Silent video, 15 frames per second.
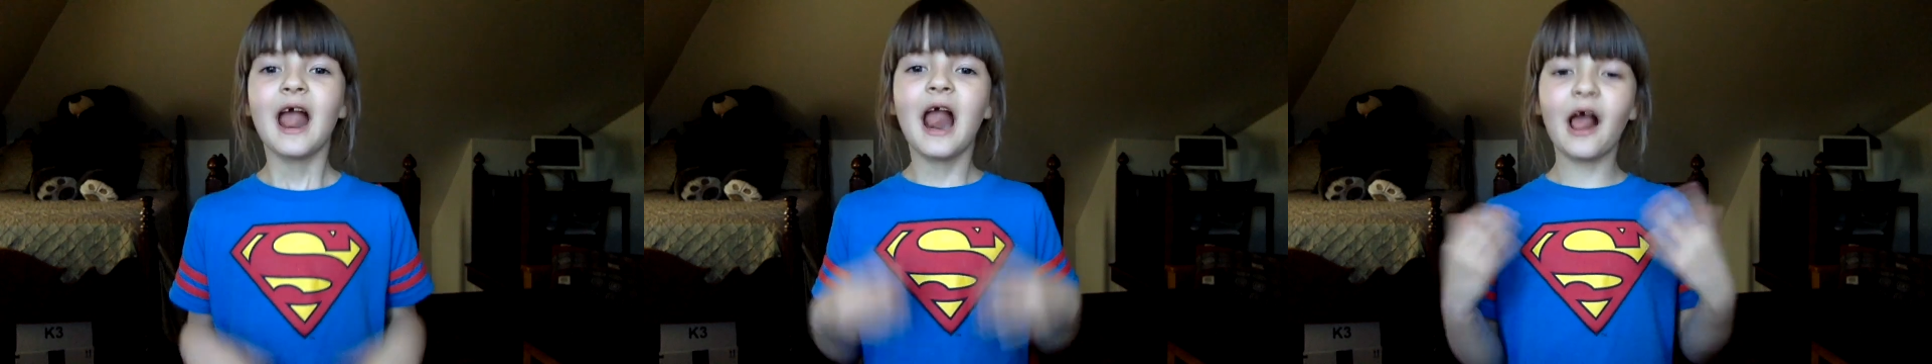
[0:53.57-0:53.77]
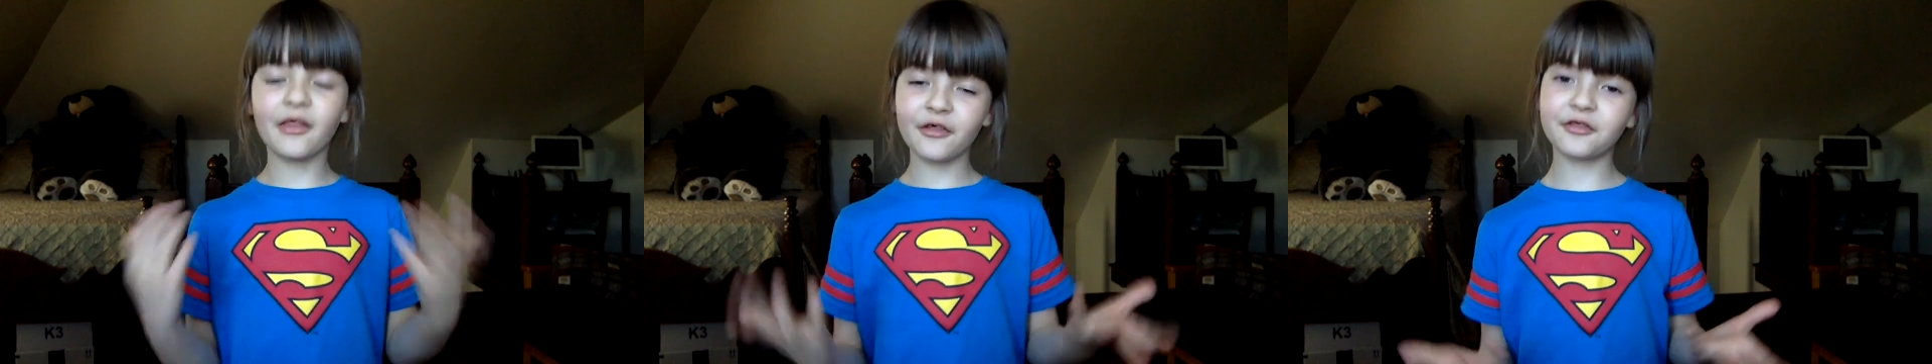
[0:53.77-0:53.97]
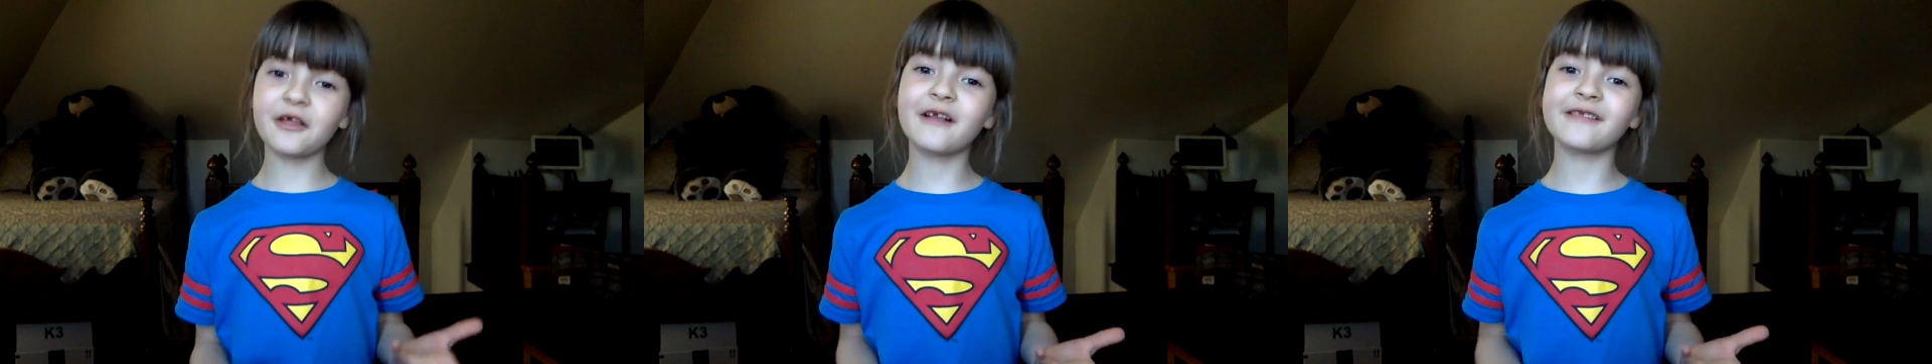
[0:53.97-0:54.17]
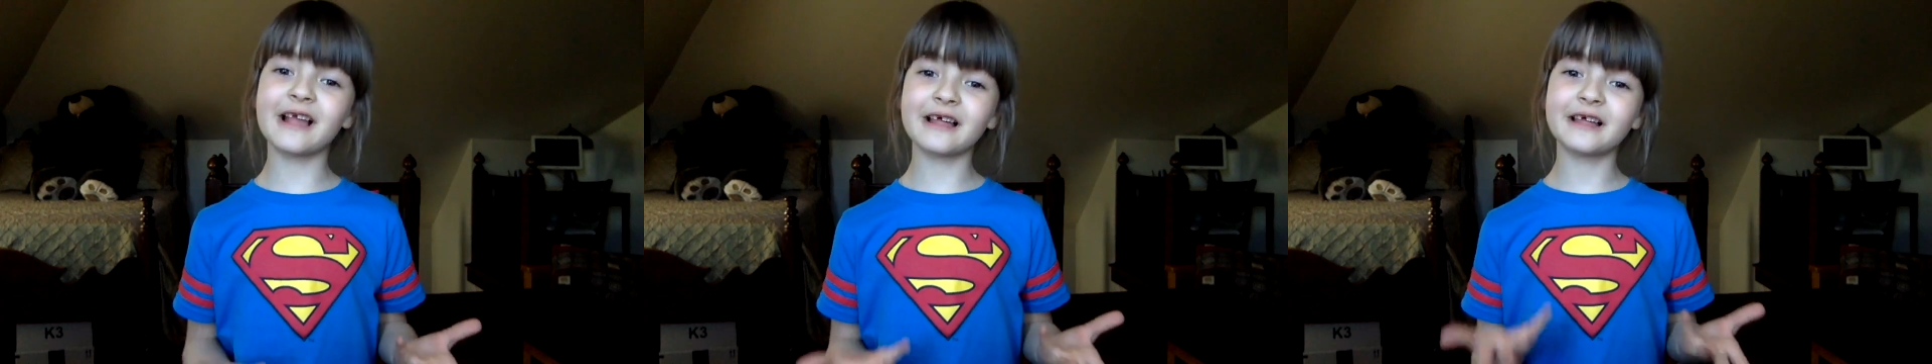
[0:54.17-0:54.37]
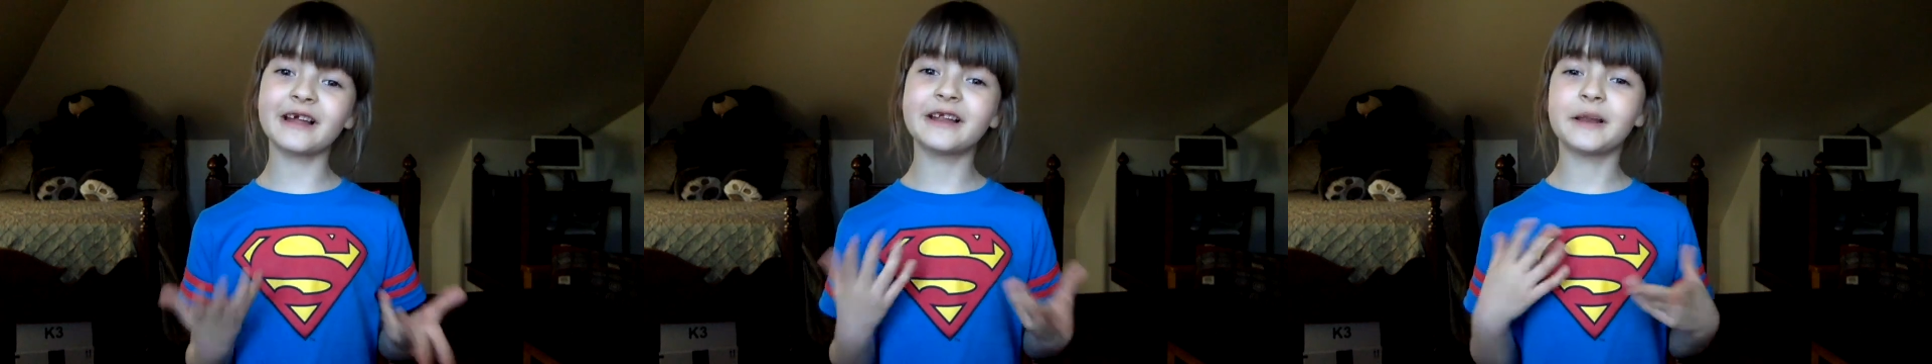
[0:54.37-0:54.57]
And the things
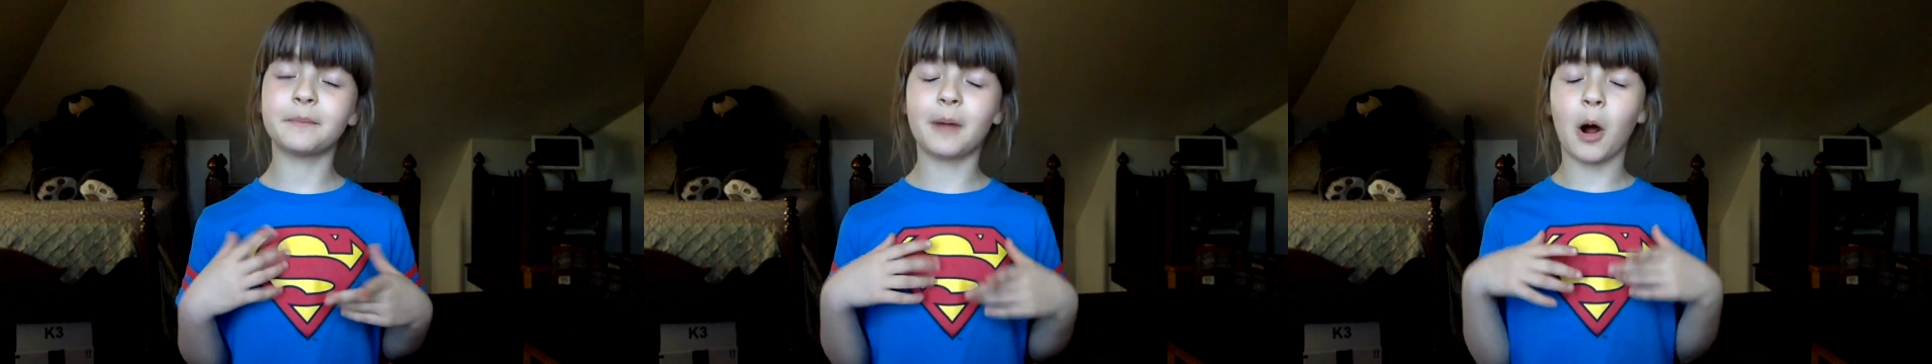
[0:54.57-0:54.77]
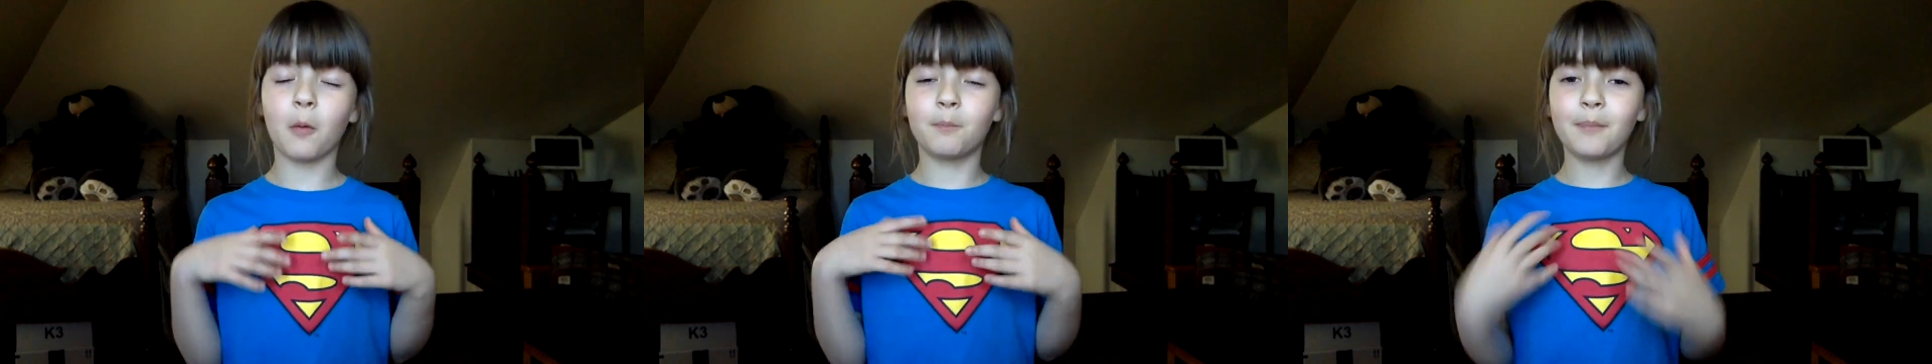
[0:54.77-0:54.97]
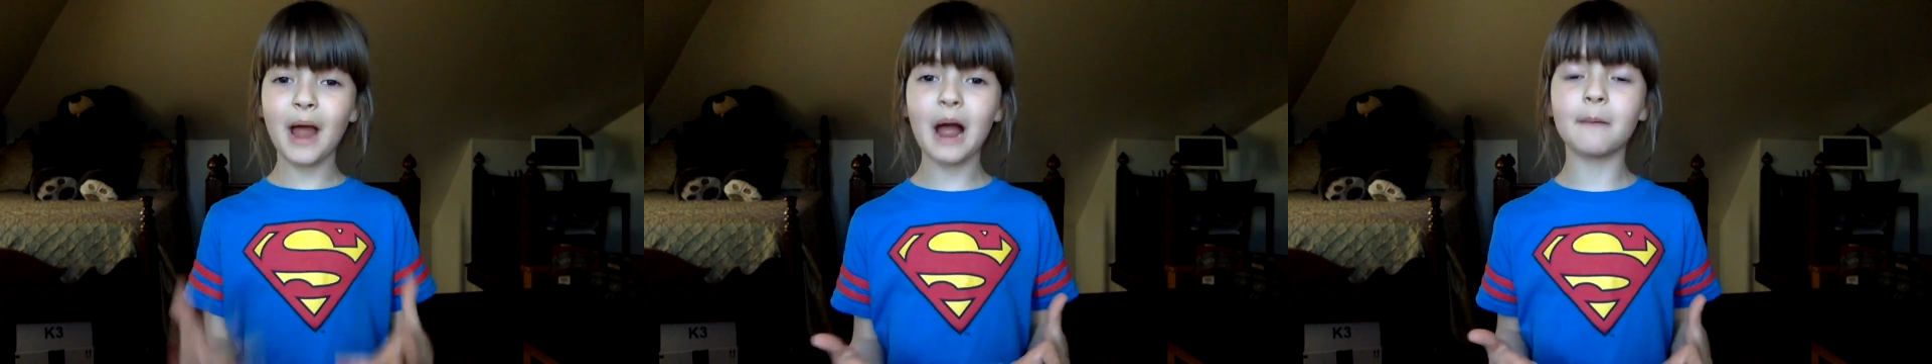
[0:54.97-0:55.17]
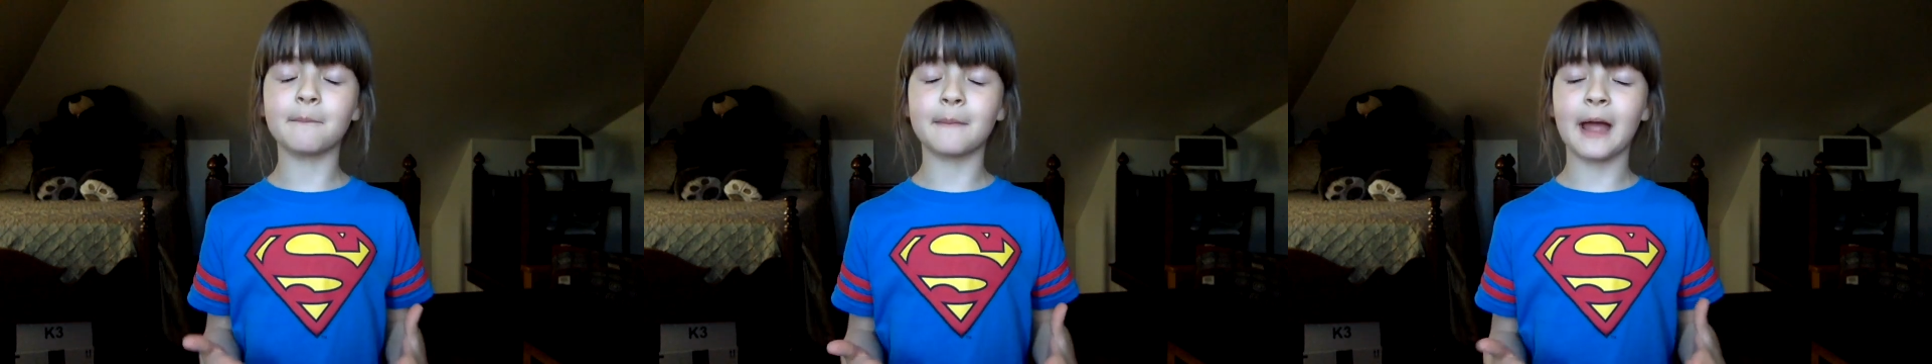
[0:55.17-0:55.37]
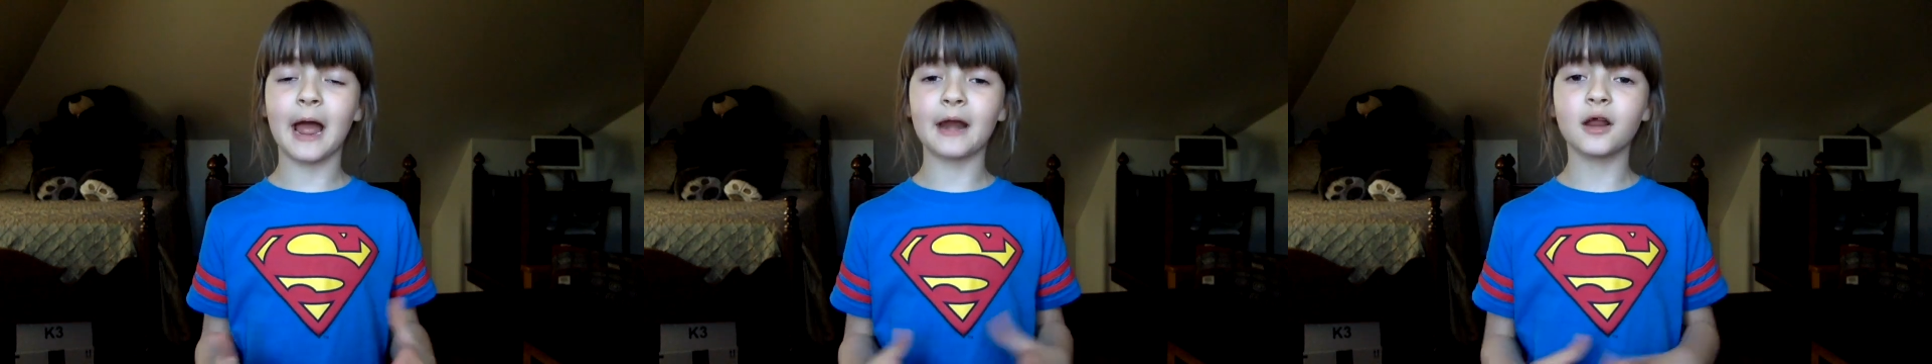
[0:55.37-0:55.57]
I liked about
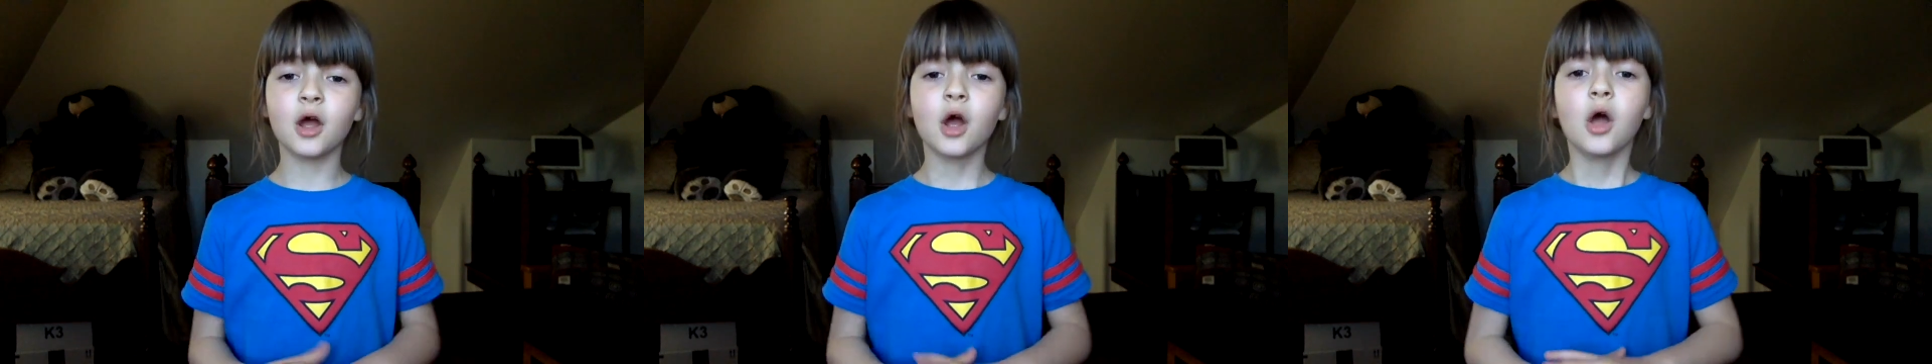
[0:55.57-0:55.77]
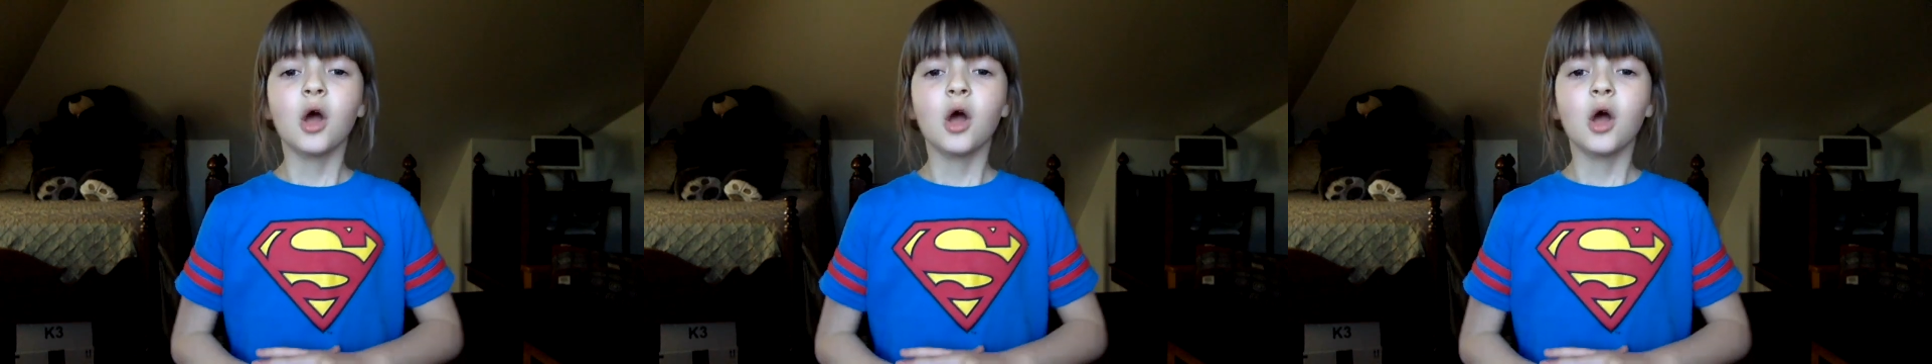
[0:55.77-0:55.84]
Batman